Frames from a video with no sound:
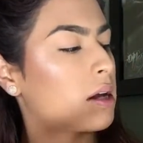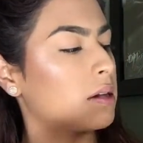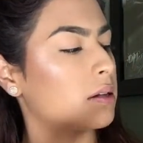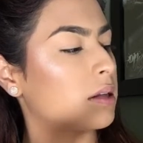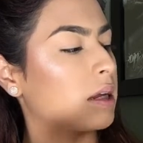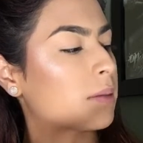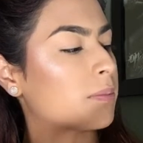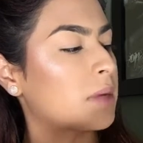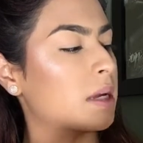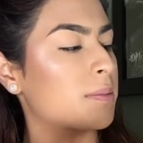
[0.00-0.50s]

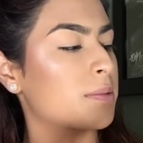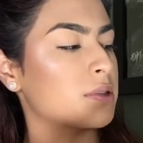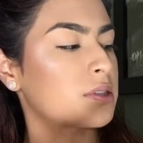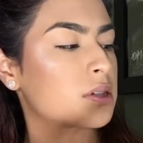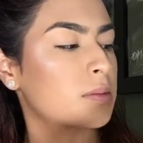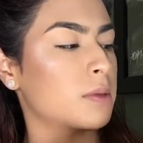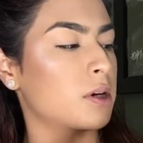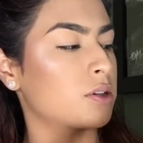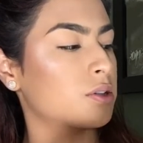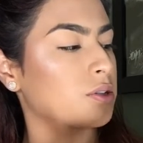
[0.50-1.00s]
like maybe
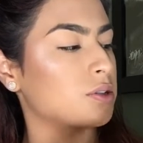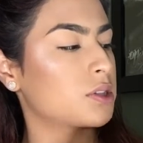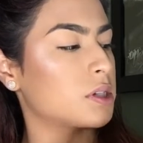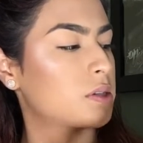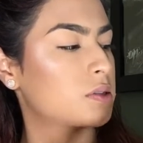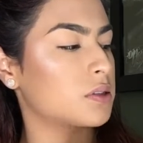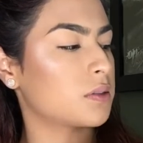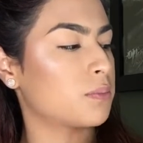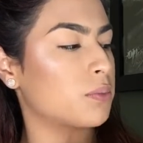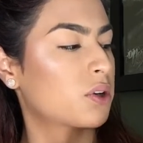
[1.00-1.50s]
some
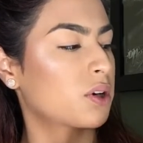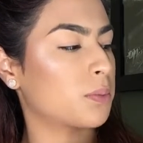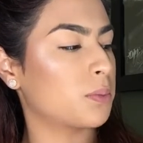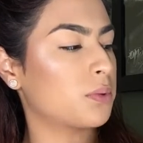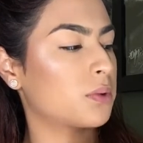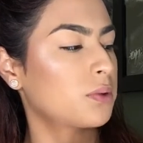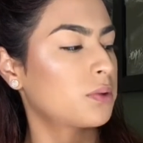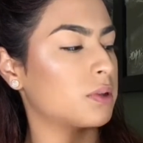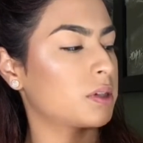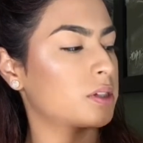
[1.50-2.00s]
undertones of
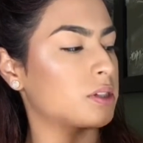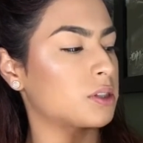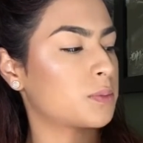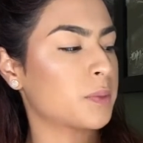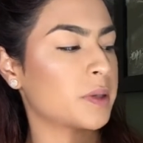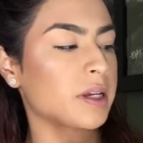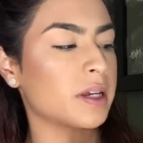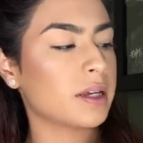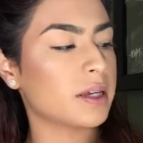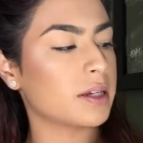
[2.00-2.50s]
purplish,
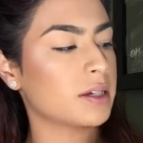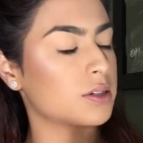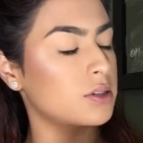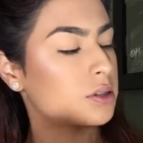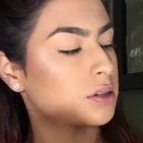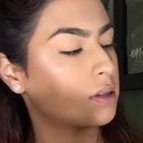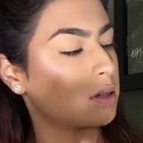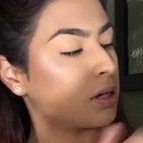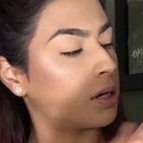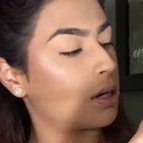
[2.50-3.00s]

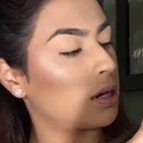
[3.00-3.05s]
pinkish.